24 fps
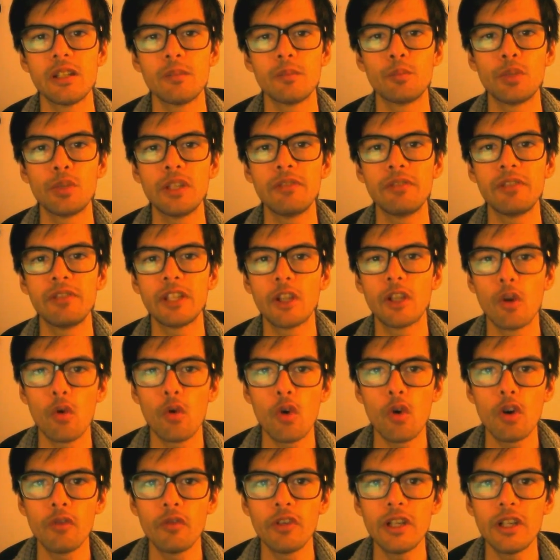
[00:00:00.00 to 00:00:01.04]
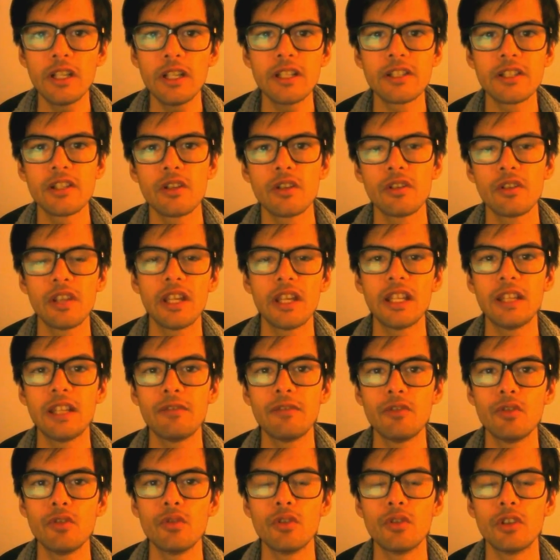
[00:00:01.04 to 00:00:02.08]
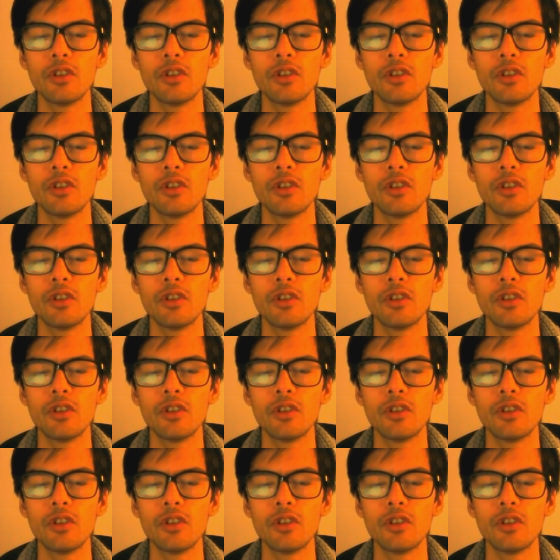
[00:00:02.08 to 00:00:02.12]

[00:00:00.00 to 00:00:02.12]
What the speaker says: briefly go over it so that if you